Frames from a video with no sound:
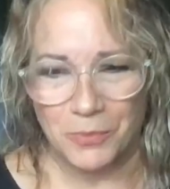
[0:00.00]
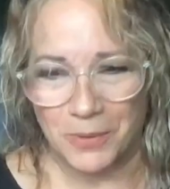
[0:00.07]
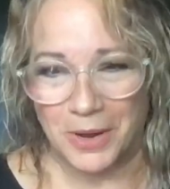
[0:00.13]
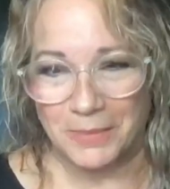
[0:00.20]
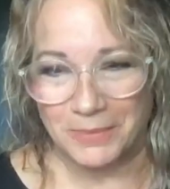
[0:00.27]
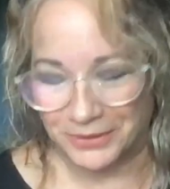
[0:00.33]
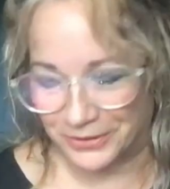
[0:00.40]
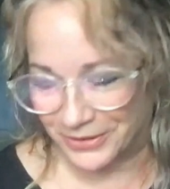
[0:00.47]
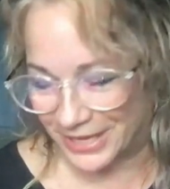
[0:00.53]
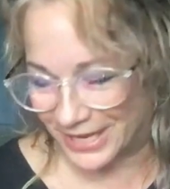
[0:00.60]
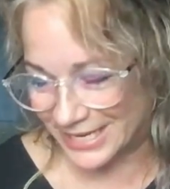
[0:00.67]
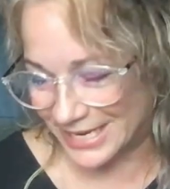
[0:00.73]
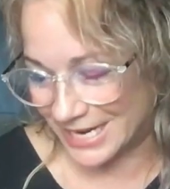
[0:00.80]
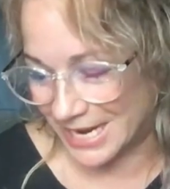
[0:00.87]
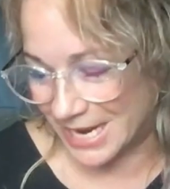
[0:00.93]
popular
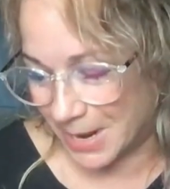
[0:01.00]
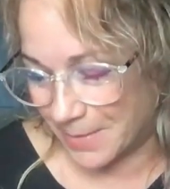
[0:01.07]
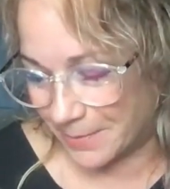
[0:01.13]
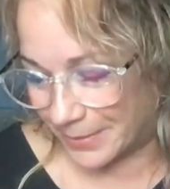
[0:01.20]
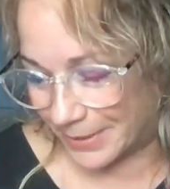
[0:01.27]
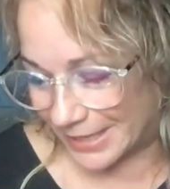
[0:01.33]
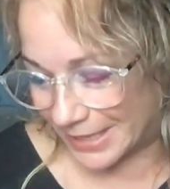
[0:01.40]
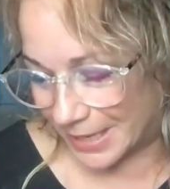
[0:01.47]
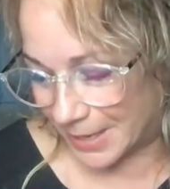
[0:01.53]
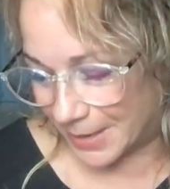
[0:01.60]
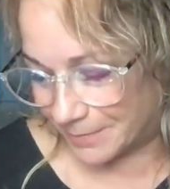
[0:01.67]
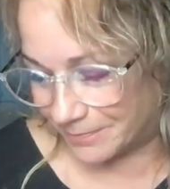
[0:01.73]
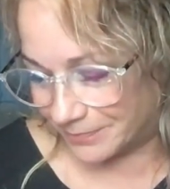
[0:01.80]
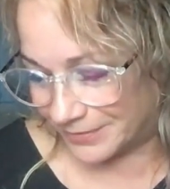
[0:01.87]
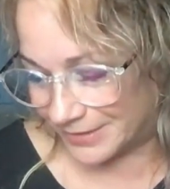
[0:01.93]
then, but
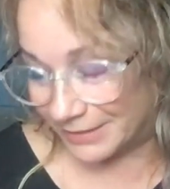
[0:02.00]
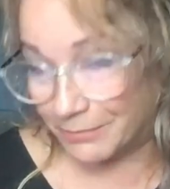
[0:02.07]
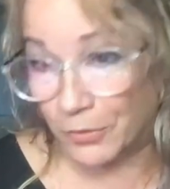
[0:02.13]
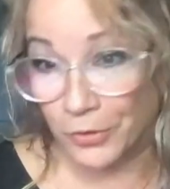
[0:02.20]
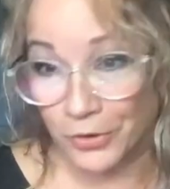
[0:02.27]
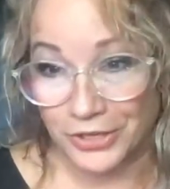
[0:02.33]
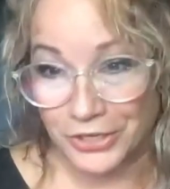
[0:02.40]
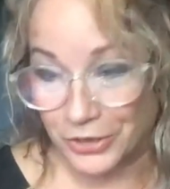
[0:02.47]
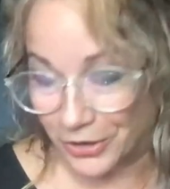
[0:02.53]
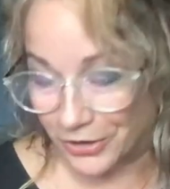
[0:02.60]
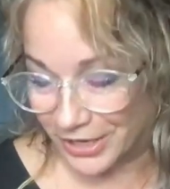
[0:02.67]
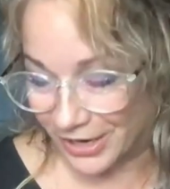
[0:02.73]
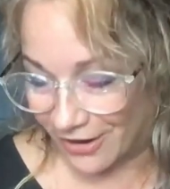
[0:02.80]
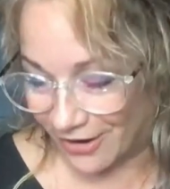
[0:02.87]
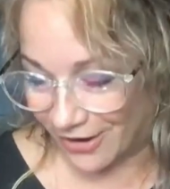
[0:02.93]
um, more than you
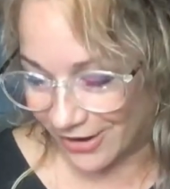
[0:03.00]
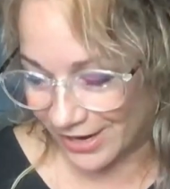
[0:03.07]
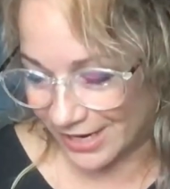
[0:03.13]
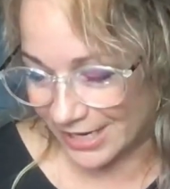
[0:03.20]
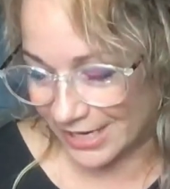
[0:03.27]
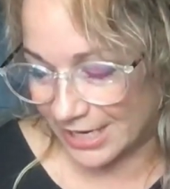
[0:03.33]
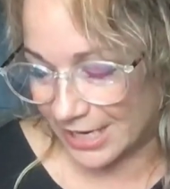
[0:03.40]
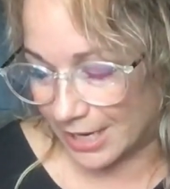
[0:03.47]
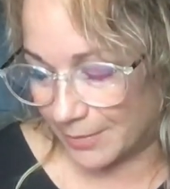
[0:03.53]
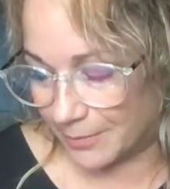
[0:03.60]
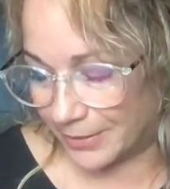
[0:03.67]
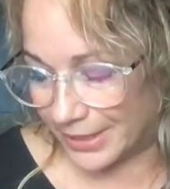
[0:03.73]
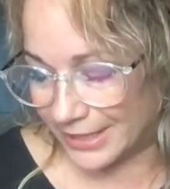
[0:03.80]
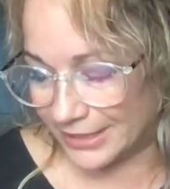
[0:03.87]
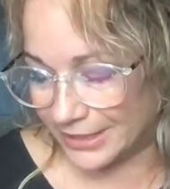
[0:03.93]
already are.
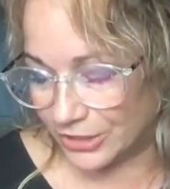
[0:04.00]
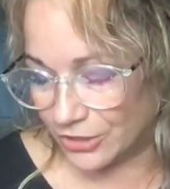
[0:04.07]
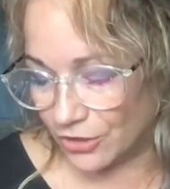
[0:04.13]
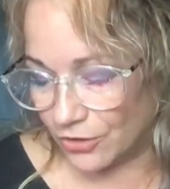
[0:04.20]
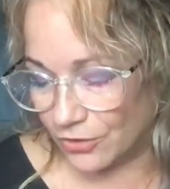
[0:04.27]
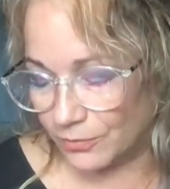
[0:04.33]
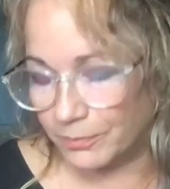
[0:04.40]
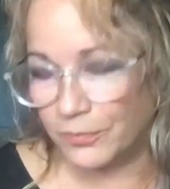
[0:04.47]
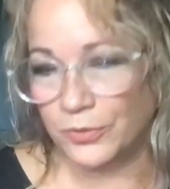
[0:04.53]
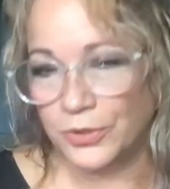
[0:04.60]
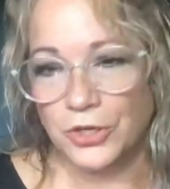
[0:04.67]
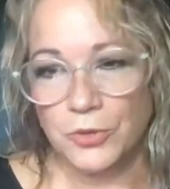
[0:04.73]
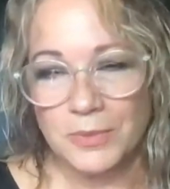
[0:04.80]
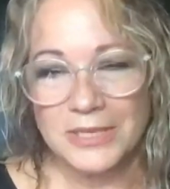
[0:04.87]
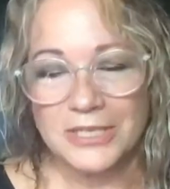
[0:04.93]
But you know,
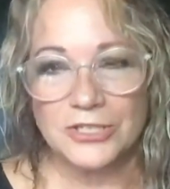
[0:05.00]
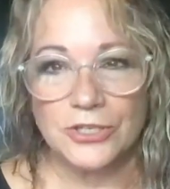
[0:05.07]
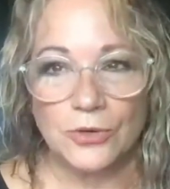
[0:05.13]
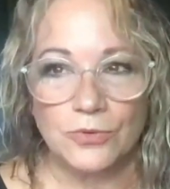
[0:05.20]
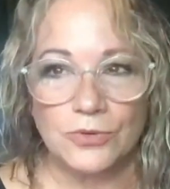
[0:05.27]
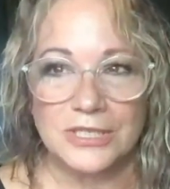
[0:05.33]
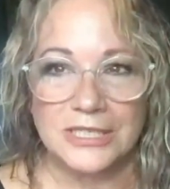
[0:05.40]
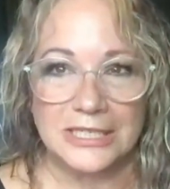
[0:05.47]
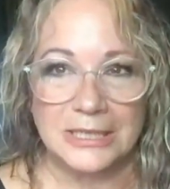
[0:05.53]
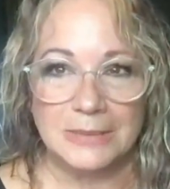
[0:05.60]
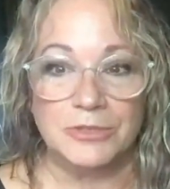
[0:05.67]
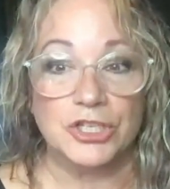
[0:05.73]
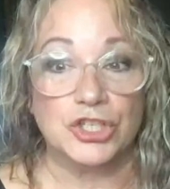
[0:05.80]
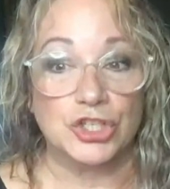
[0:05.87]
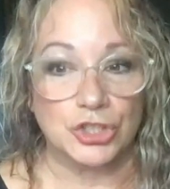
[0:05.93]
humans don't
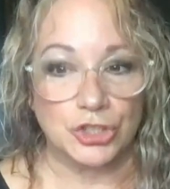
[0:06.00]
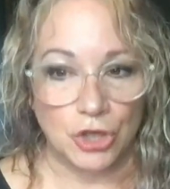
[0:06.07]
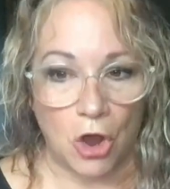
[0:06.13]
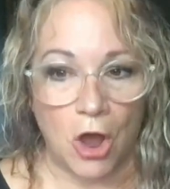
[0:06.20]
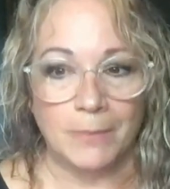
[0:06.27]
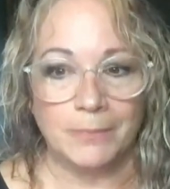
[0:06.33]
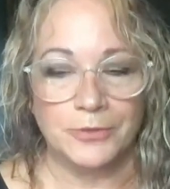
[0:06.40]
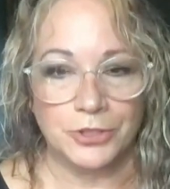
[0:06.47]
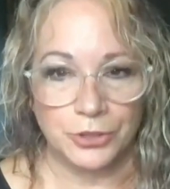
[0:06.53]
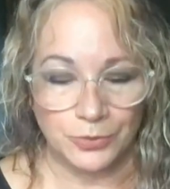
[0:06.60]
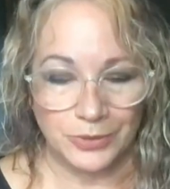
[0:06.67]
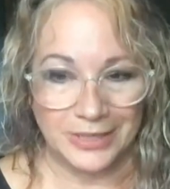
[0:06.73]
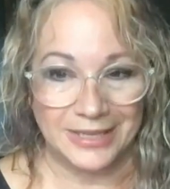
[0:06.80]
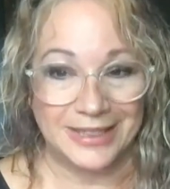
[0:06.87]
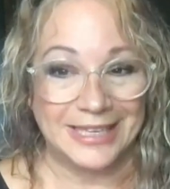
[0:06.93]
seem to stop
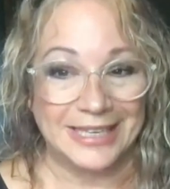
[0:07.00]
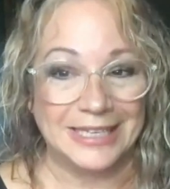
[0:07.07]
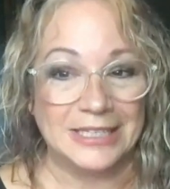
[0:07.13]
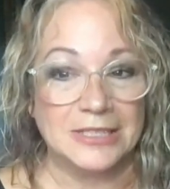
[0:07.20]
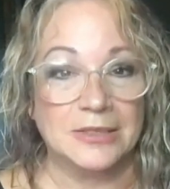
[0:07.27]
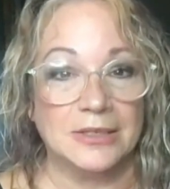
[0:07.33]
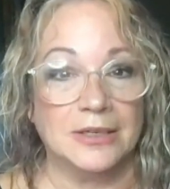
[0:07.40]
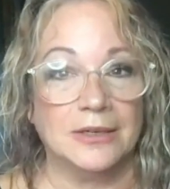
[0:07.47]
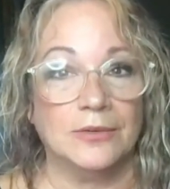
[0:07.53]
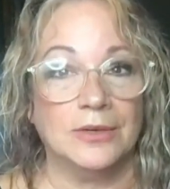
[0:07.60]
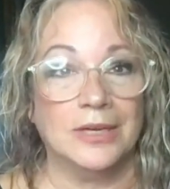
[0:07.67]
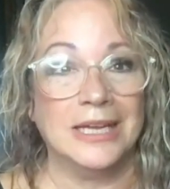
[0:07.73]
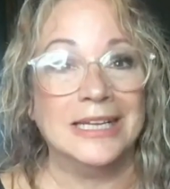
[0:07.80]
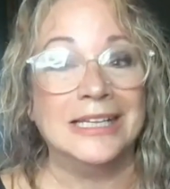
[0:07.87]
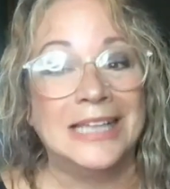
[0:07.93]
doing things
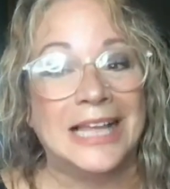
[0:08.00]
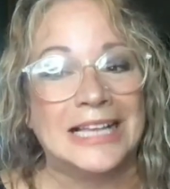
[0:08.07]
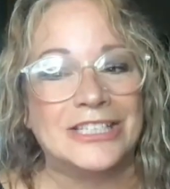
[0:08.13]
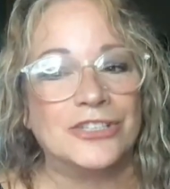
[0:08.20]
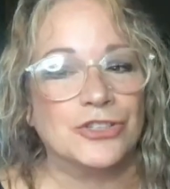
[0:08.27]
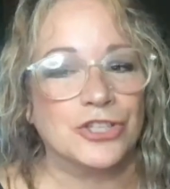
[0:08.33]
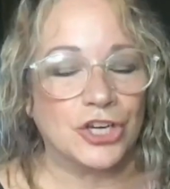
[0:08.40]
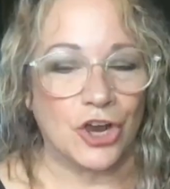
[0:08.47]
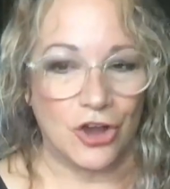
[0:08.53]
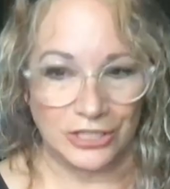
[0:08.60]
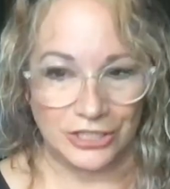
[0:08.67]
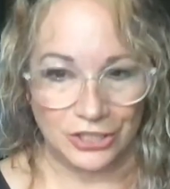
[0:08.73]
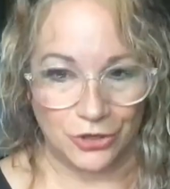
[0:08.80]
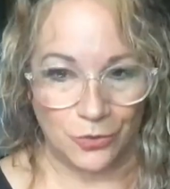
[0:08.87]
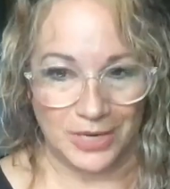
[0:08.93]
unless there's a
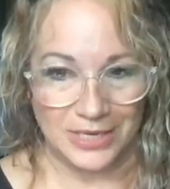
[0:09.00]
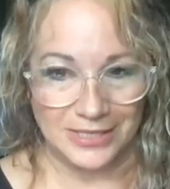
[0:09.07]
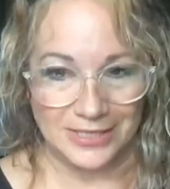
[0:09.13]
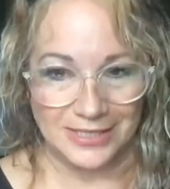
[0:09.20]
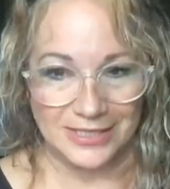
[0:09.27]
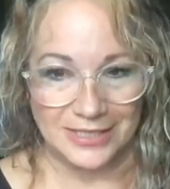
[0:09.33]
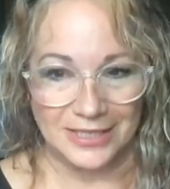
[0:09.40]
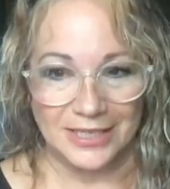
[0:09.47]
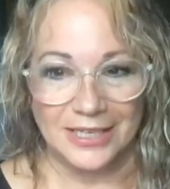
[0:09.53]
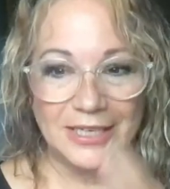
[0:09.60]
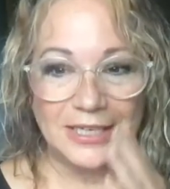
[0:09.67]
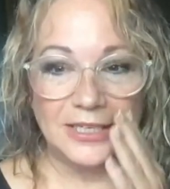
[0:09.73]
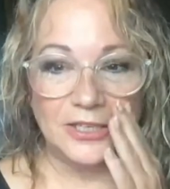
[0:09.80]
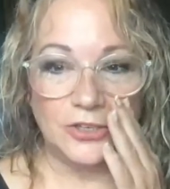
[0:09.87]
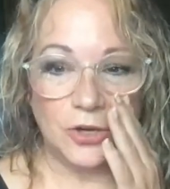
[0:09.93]
consequence.
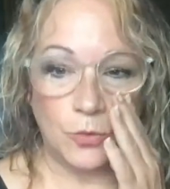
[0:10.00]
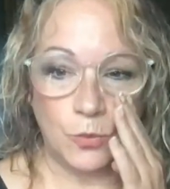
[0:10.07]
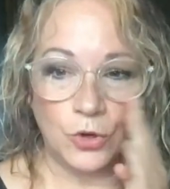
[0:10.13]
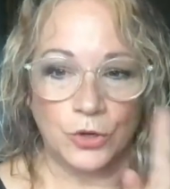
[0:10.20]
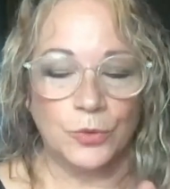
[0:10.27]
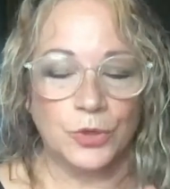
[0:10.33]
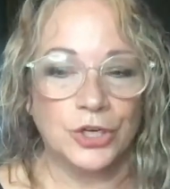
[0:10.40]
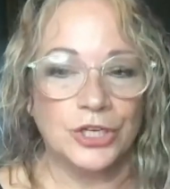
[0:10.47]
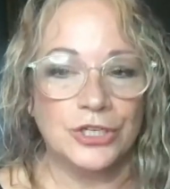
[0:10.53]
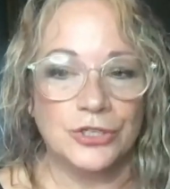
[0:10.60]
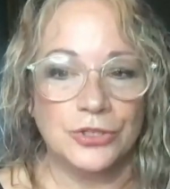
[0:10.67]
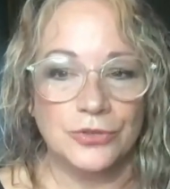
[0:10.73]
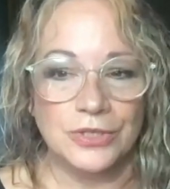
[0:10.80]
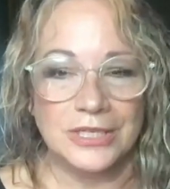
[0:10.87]
You know, right. we're, we're going to do